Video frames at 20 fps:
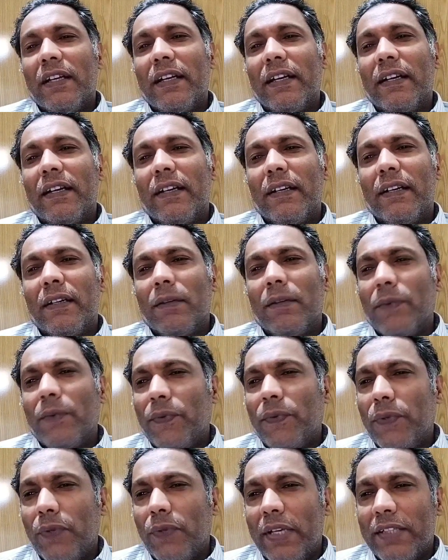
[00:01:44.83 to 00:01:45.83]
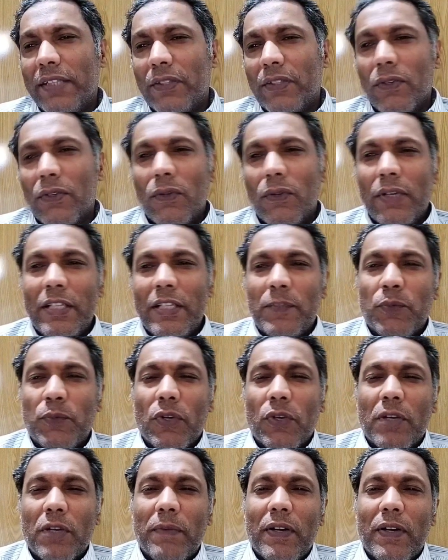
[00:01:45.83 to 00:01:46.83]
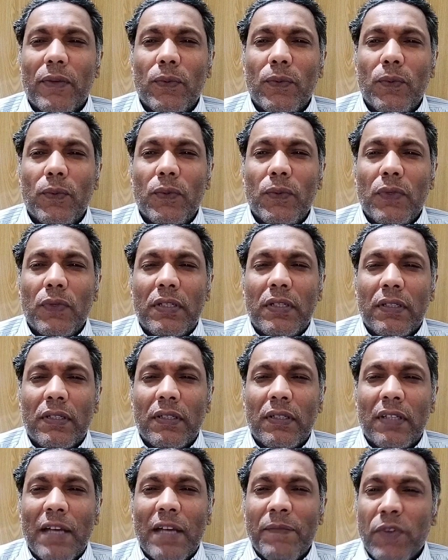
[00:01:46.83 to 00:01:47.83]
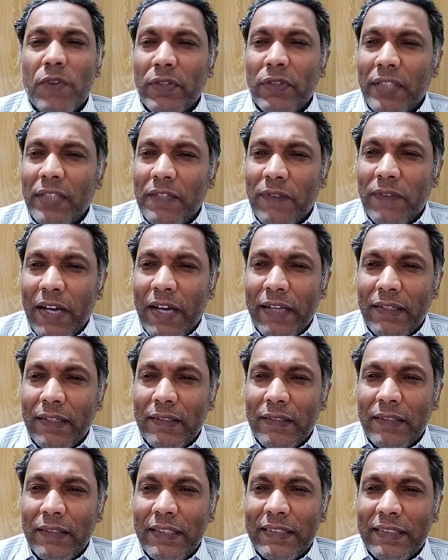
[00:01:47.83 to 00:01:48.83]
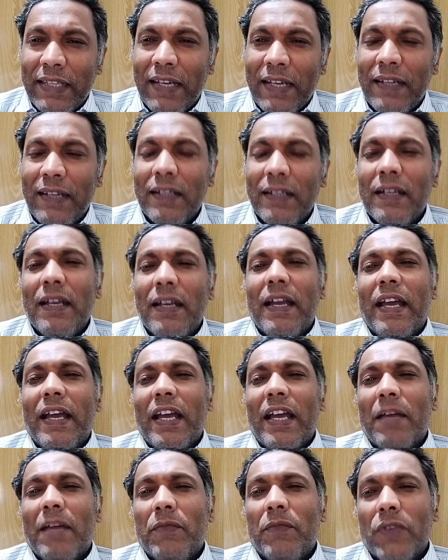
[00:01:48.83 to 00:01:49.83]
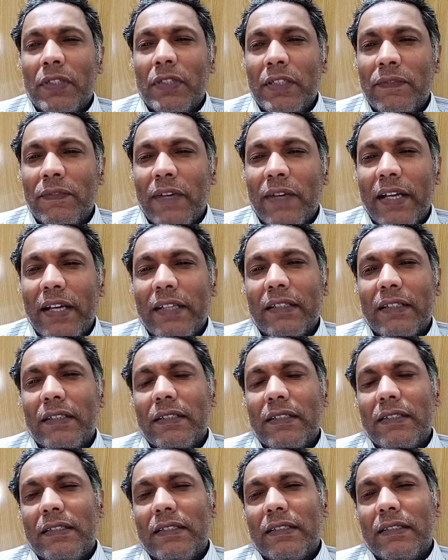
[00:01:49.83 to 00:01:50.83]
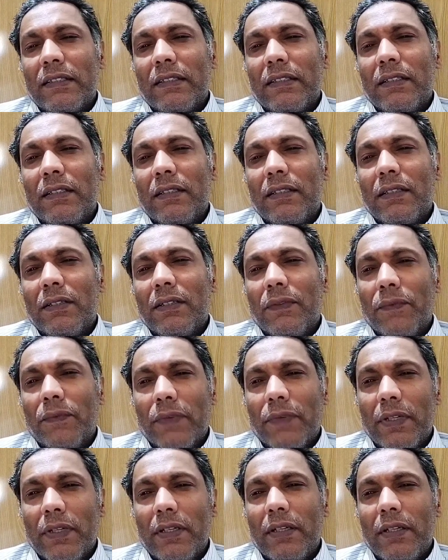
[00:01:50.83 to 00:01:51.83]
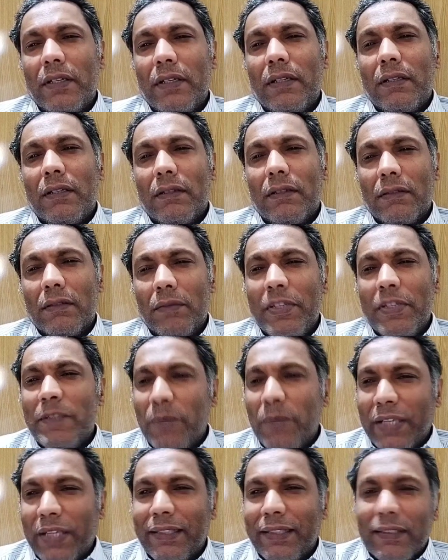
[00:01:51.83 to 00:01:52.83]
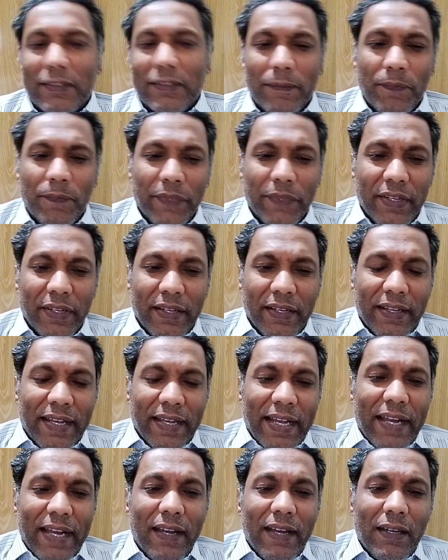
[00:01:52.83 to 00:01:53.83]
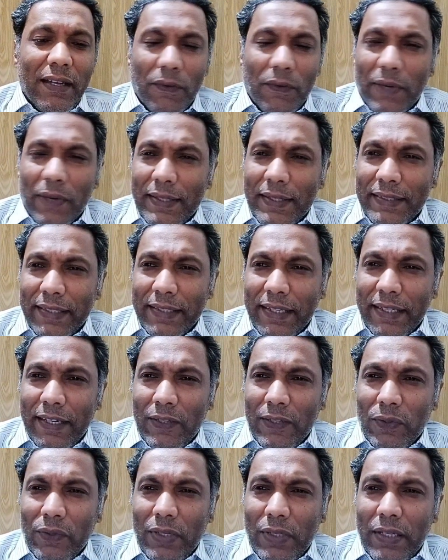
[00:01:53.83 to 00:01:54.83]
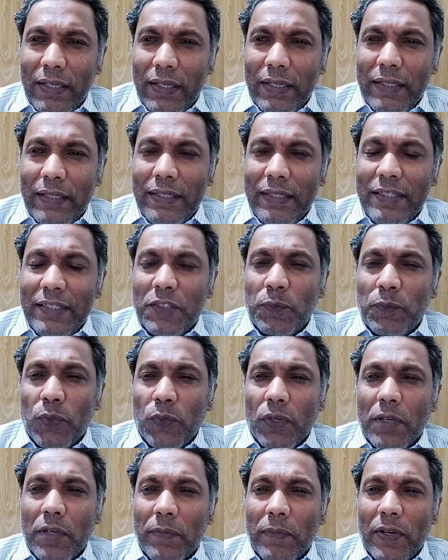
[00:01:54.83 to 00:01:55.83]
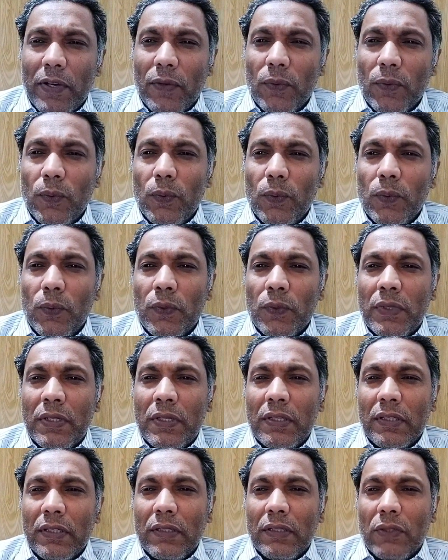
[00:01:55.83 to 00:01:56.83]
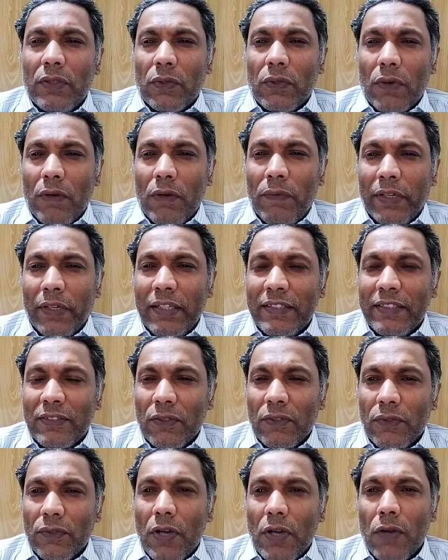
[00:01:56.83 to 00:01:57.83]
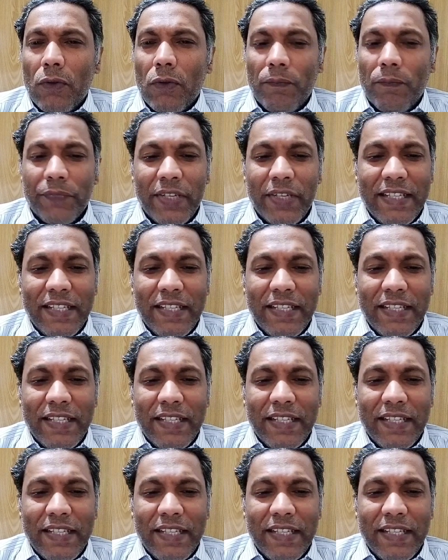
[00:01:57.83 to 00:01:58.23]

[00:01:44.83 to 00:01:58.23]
A few days ago, he spoke about M23 fighters. He said M23 fighters were his brothers. And once again today, he spoke about the conflict in Eastern Congo.